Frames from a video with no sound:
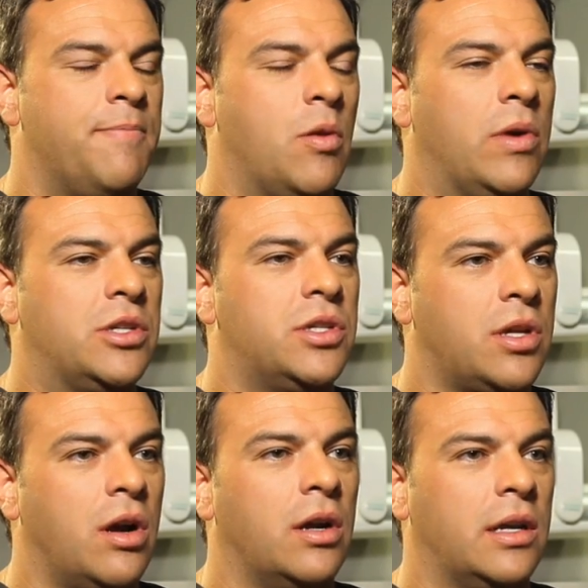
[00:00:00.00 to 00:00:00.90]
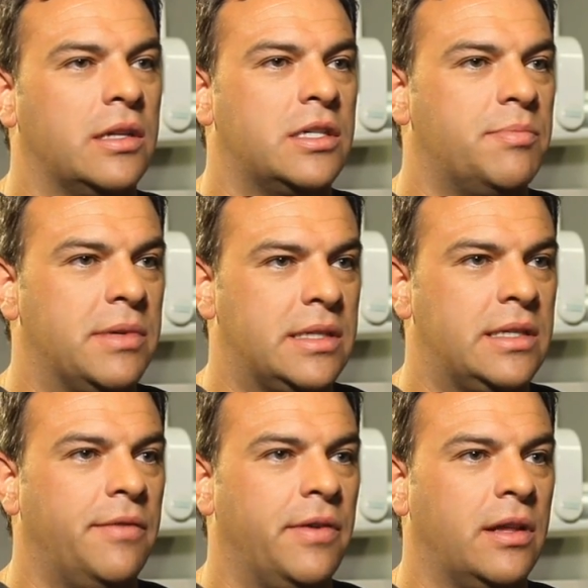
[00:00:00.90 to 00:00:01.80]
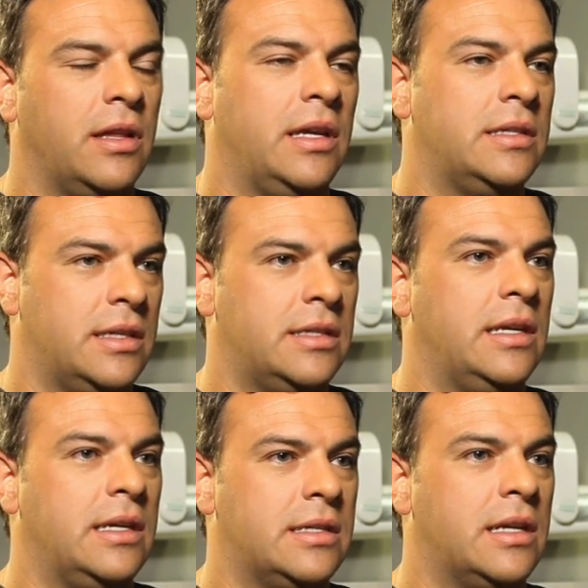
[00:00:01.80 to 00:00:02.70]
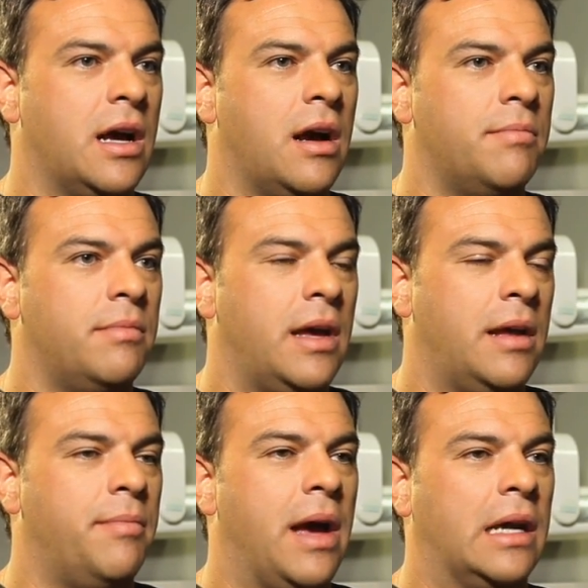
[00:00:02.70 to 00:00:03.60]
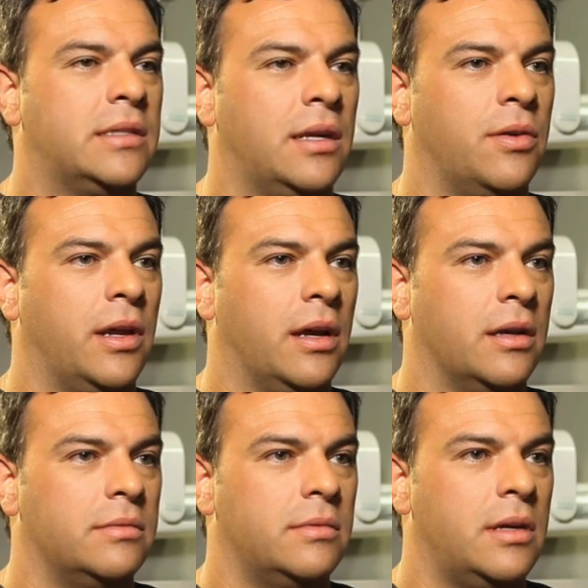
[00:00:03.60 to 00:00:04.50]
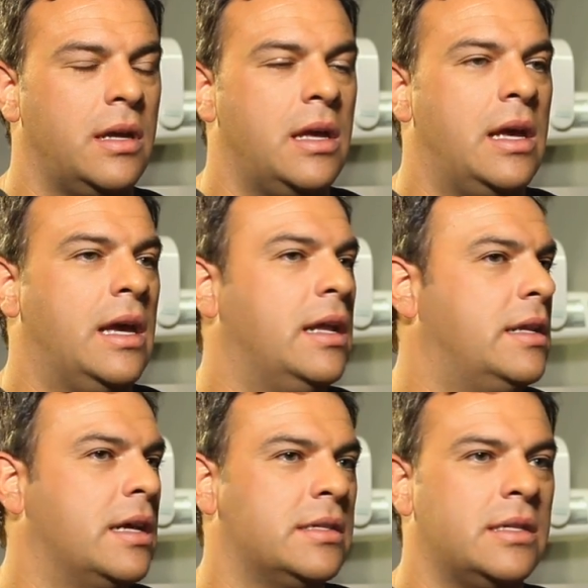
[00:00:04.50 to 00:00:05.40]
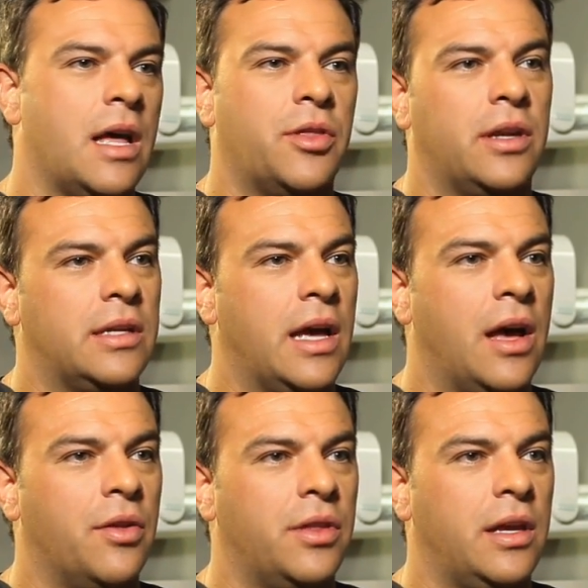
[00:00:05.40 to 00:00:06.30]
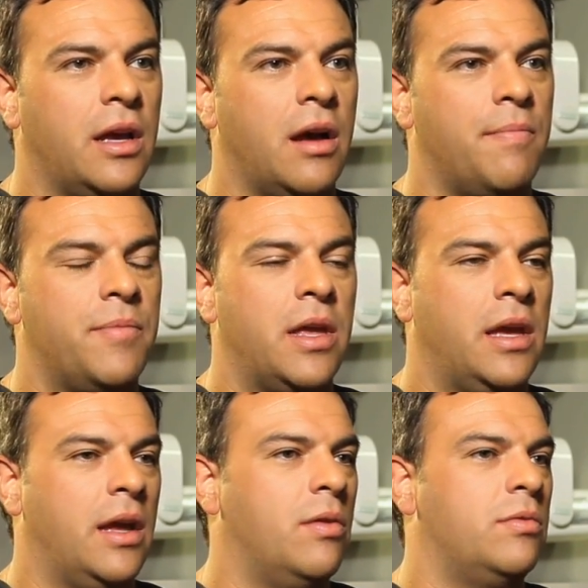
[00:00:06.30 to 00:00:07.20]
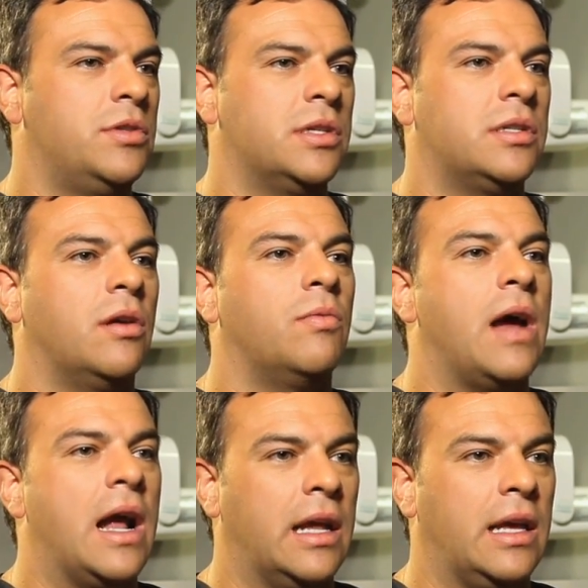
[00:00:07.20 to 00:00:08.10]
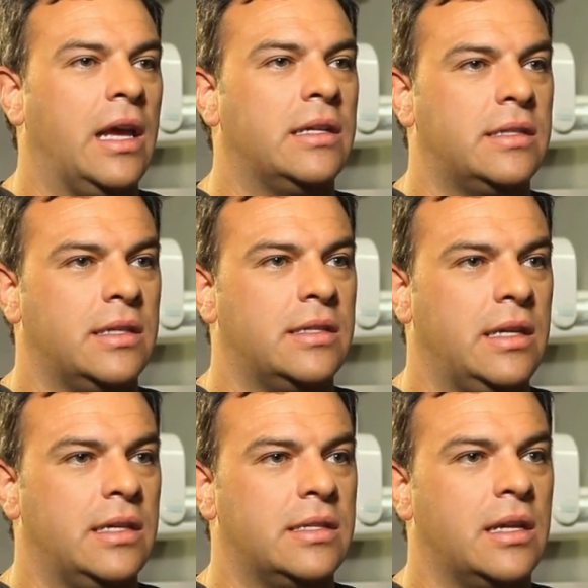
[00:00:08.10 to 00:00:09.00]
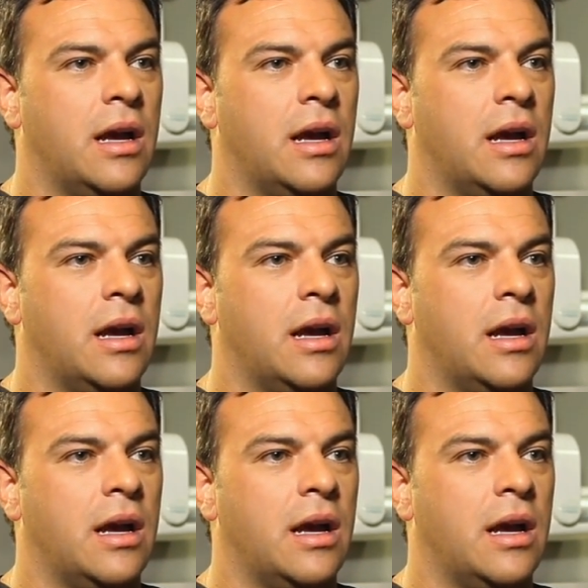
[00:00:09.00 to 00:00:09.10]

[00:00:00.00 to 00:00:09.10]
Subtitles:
which targets specifically diseased gum and bacteria. It does nothing to healthy gum, it just eradicates diseased